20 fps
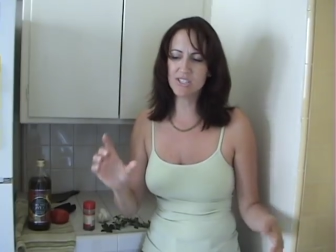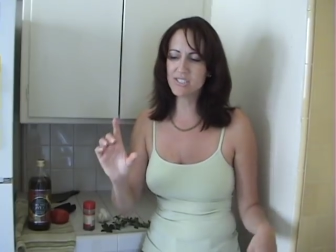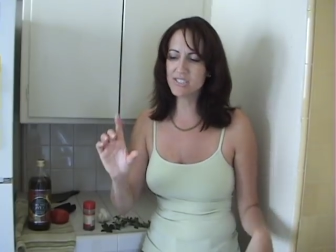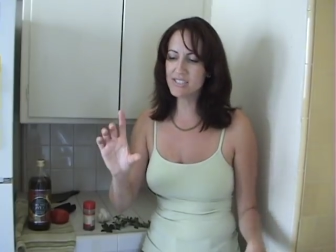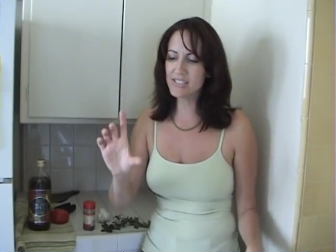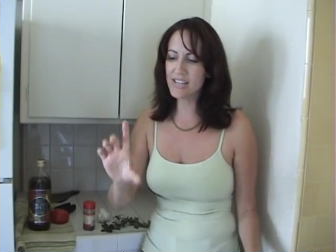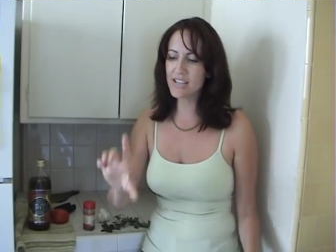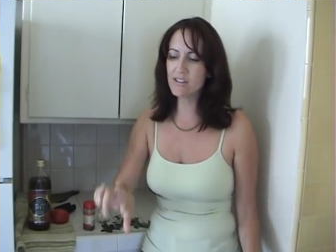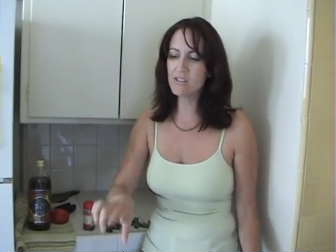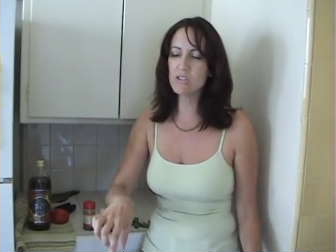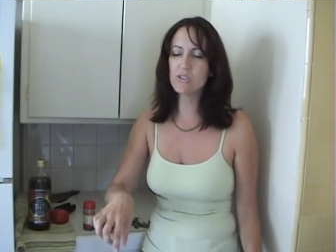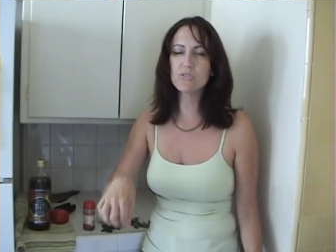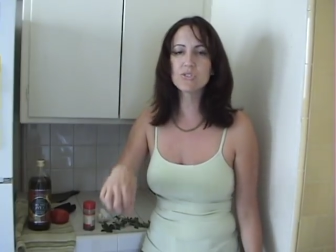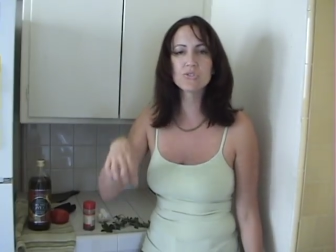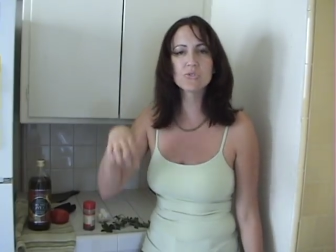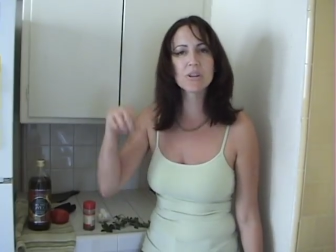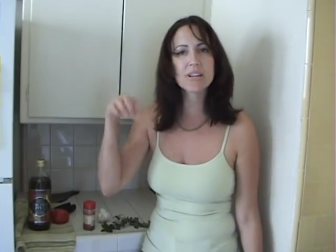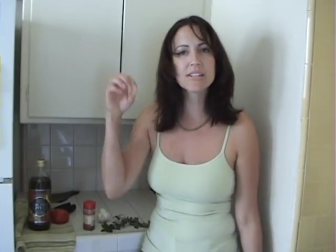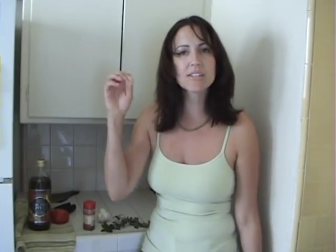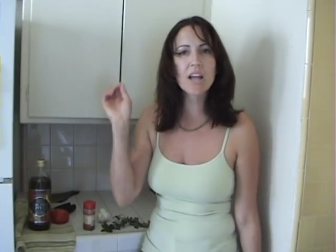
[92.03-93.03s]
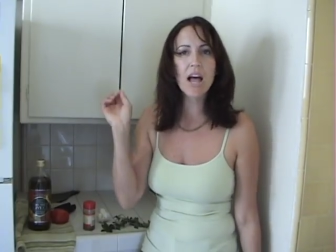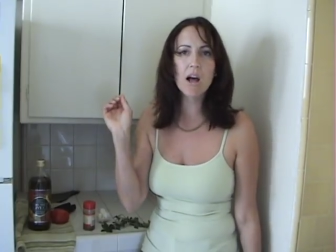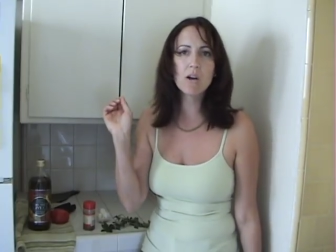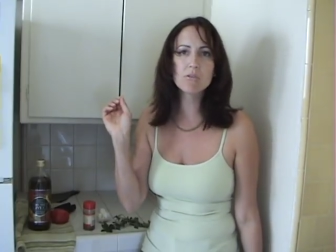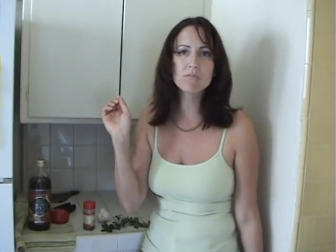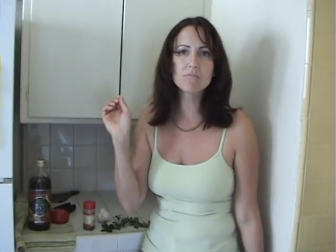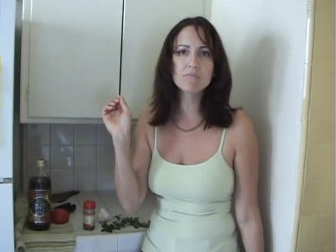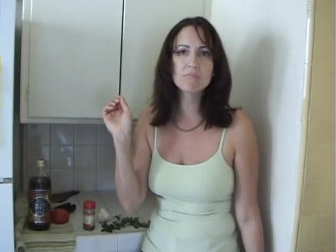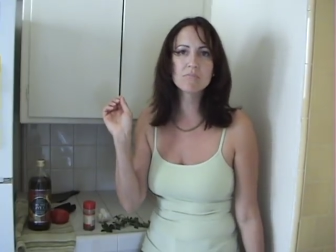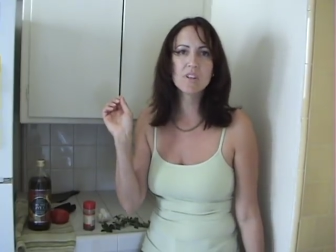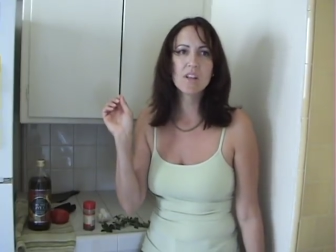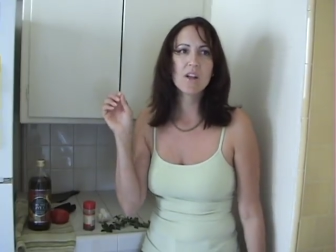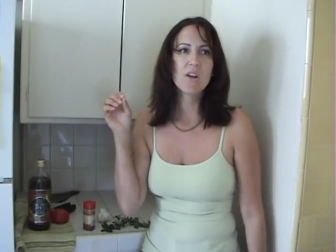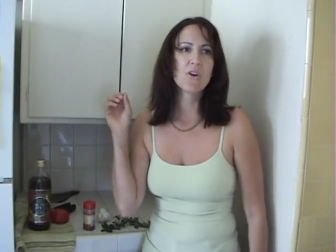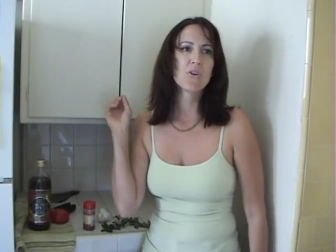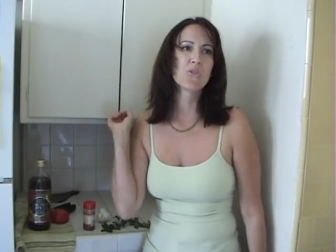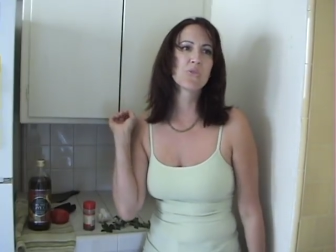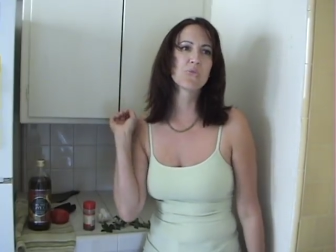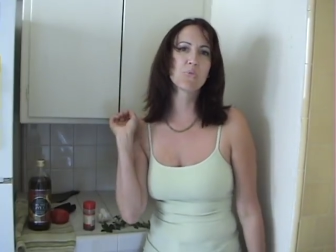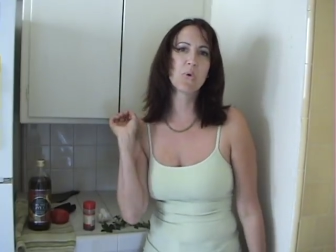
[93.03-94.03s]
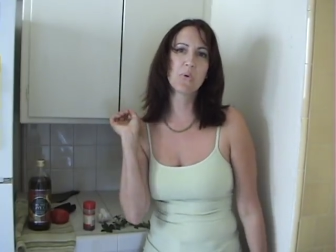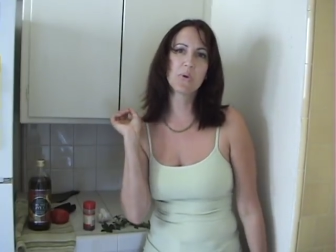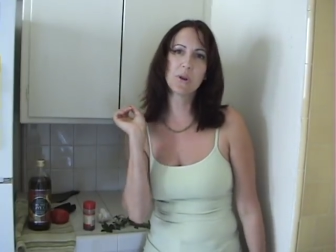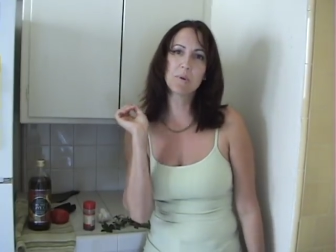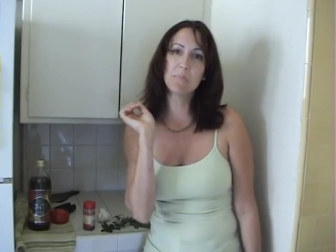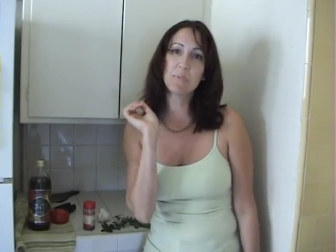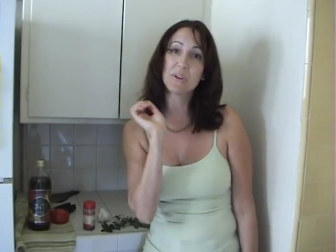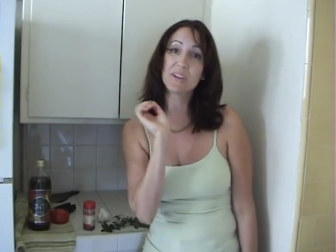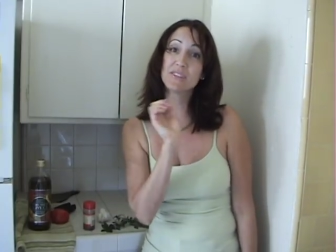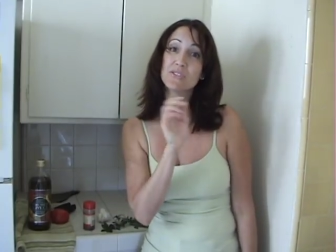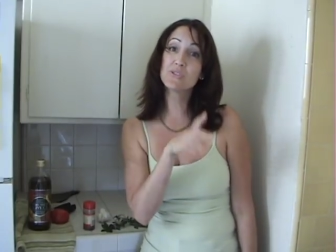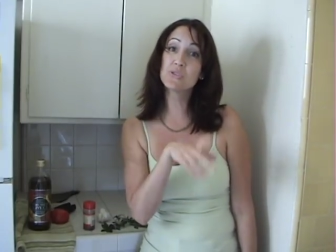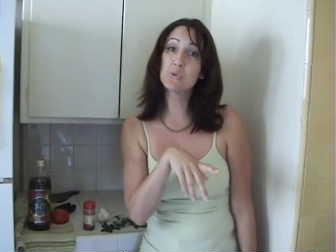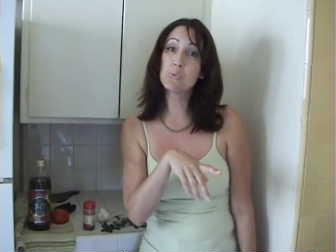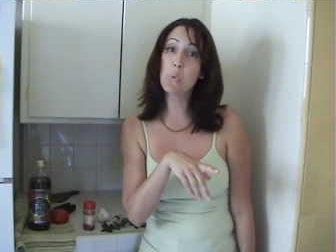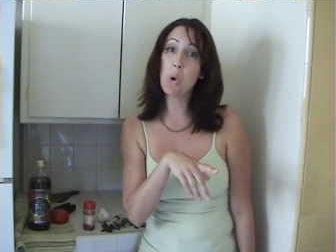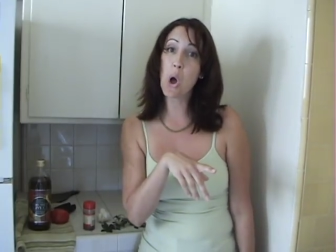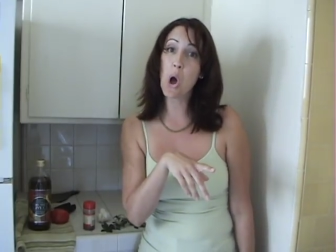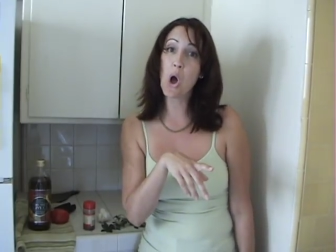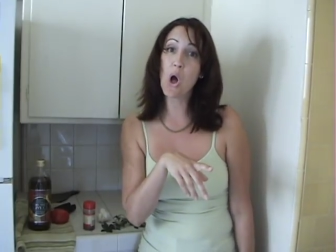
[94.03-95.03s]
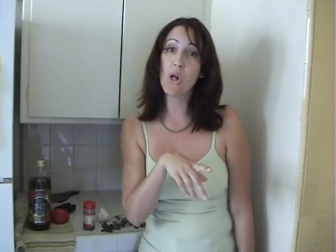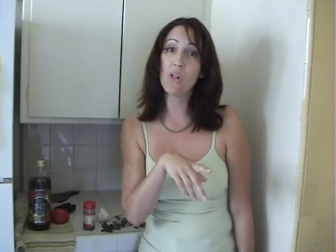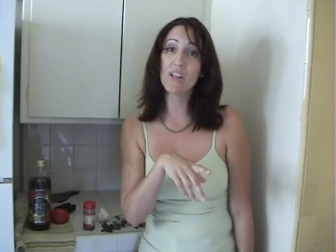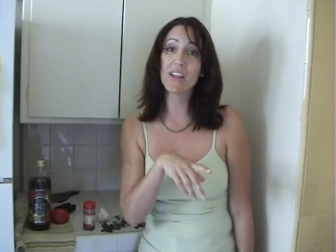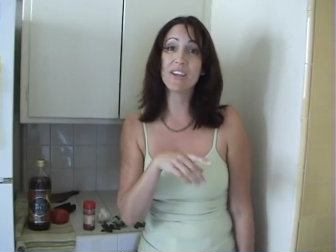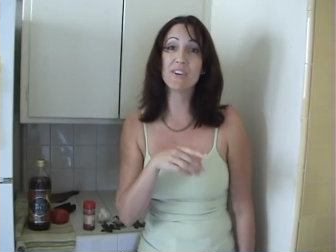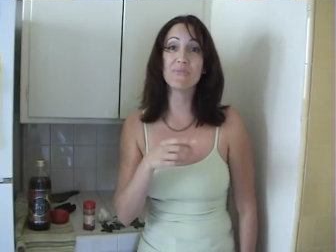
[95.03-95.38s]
just take a little strand out, throw it up against the wall.